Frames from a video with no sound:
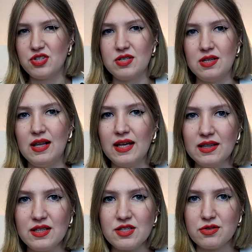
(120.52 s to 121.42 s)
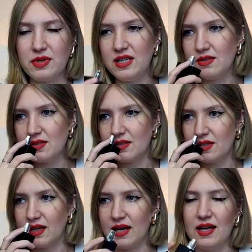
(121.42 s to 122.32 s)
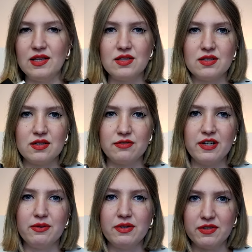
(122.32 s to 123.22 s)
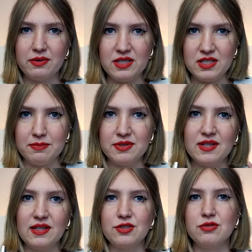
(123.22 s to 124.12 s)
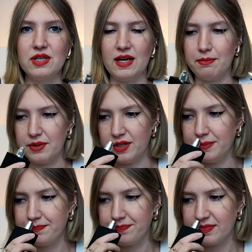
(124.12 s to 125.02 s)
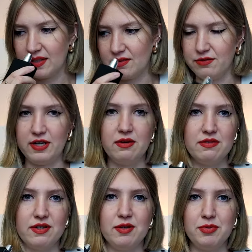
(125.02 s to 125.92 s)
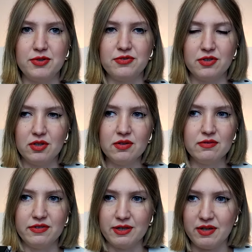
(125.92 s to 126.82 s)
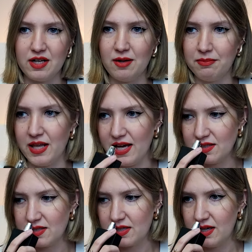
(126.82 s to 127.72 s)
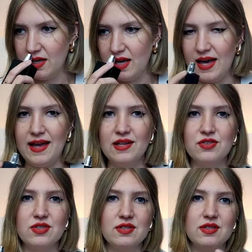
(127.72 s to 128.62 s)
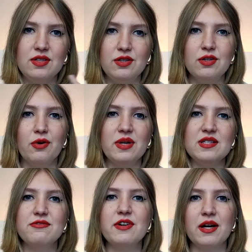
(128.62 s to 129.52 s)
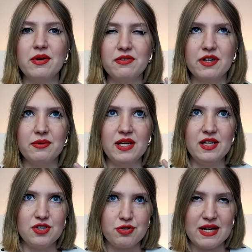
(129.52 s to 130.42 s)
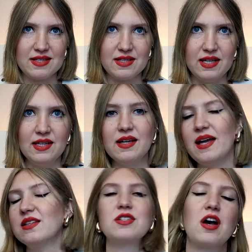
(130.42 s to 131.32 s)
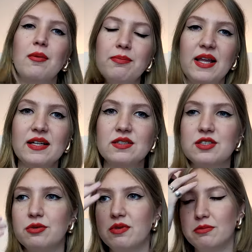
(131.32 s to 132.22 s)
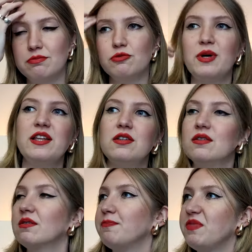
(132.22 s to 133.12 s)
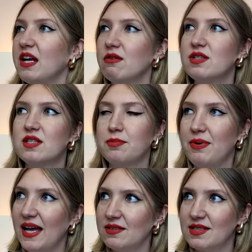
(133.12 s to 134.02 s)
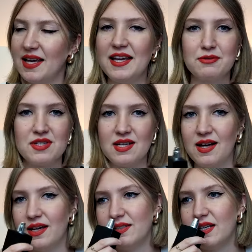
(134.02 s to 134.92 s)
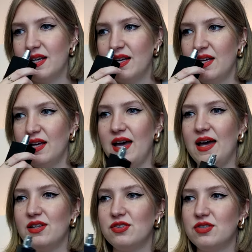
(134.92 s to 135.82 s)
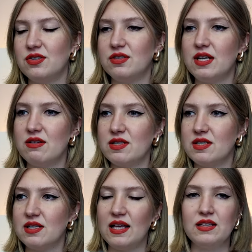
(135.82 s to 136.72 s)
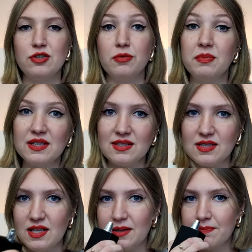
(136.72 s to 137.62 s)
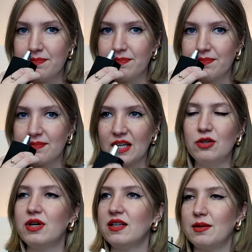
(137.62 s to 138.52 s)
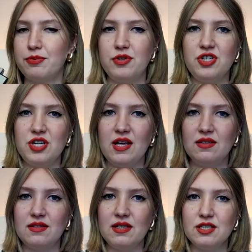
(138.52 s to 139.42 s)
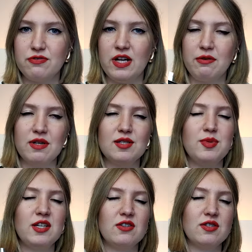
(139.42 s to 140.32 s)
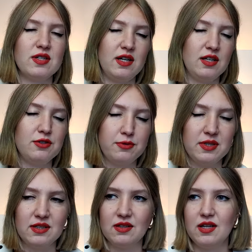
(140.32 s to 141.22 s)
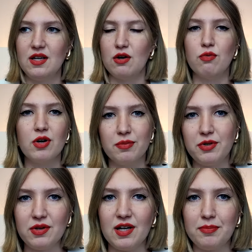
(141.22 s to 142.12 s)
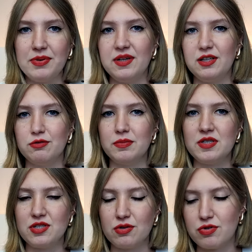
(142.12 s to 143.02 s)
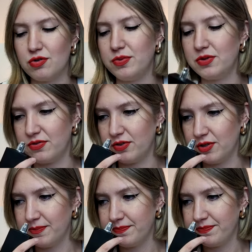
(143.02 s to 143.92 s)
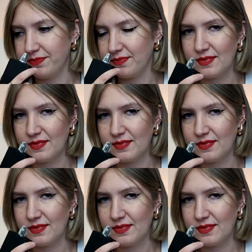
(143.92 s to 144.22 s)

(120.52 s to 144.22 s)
slightly sweet and very, very deep, thanks to the amber. Very, very beautiful, very complex. And, you know, it's very, very interesting and complex. So when there is a bad day outside and there is slight humidity, you can appreciate this fragrance because it will warm you up. It will be so, so beautiful.